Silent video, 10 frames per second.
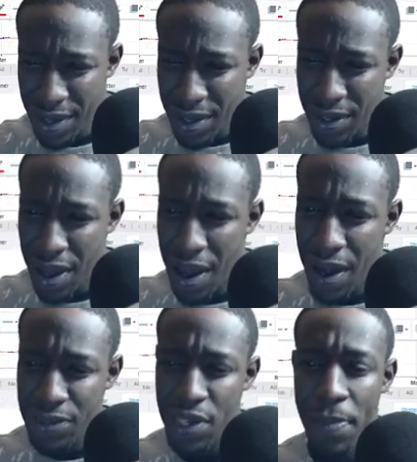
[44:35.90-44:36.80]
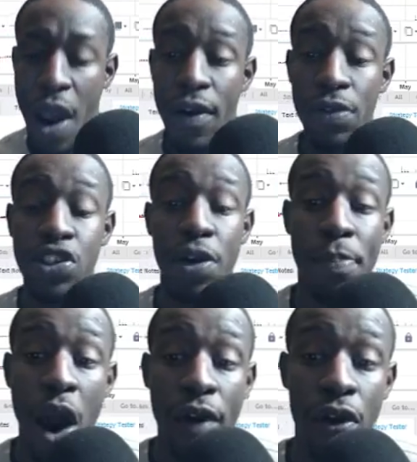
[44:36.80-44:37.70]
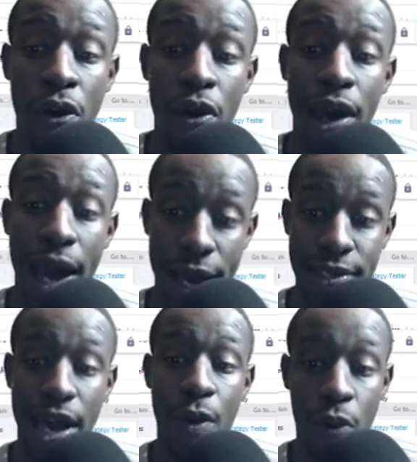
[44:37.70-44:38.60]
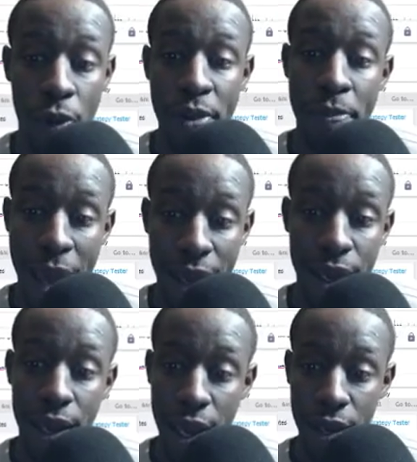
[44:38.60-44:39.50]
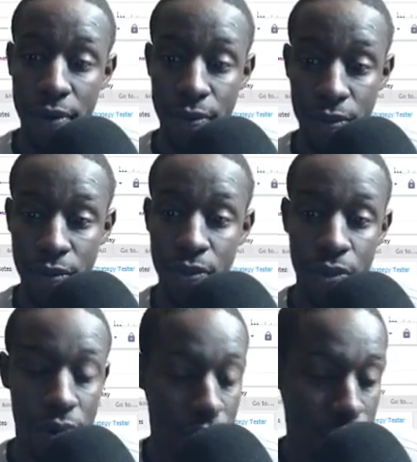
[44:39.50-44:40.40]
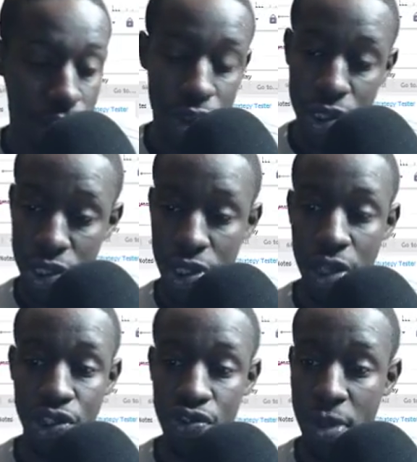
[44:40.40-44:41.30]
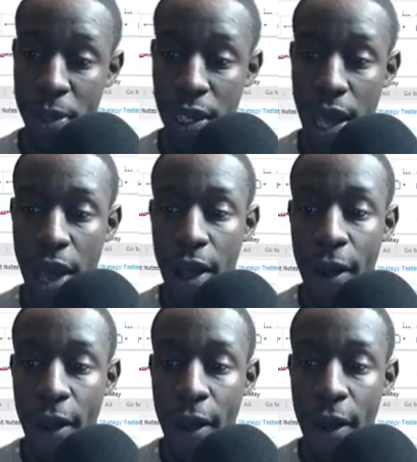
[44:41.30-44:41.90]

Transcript: Nah, tomorrow, guys, I will be back again. We're gonna start streaming a lot.